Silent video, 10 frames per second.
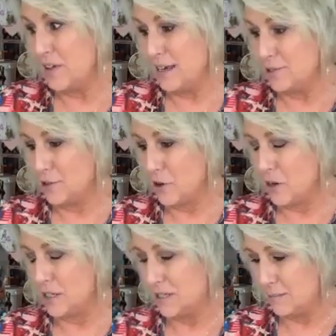Book finds are
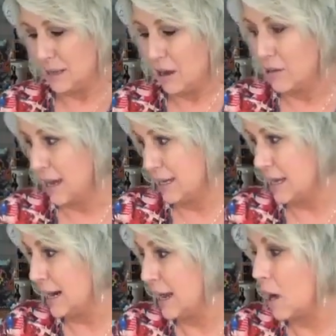awesome.
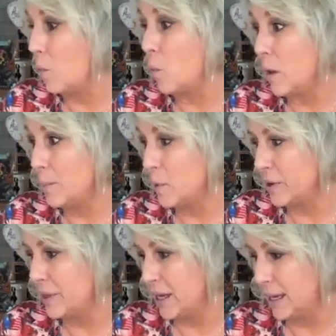Okay, and I got one
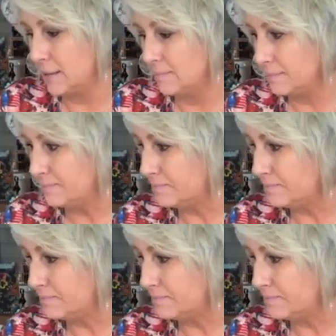more thing.